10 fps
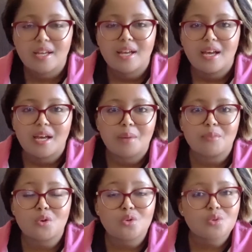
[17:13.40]
Um,
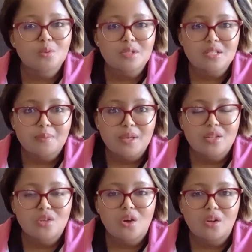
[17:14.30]
those will
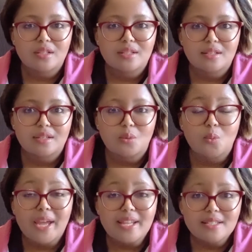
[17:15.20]
depend on the
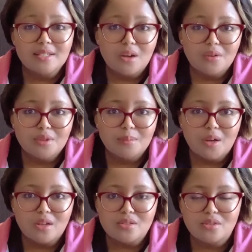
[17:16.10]
weight of the
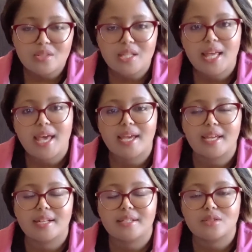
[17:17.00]
parcel
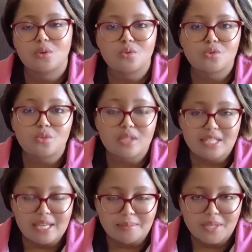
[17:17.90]
and also the
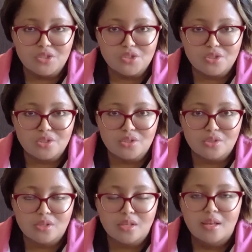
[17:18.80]

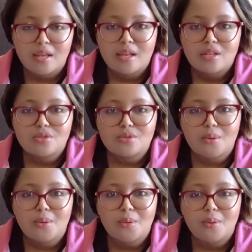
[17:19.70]
dimensions.
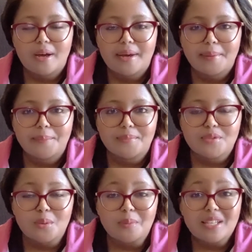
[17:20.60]
So, um,
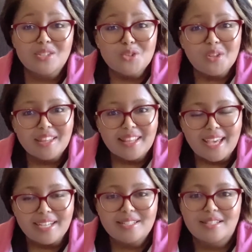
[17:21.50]
so based on
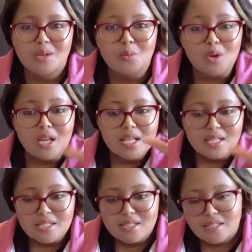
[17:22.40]
that, they will
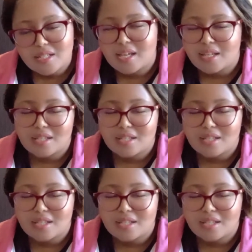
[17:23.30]
list like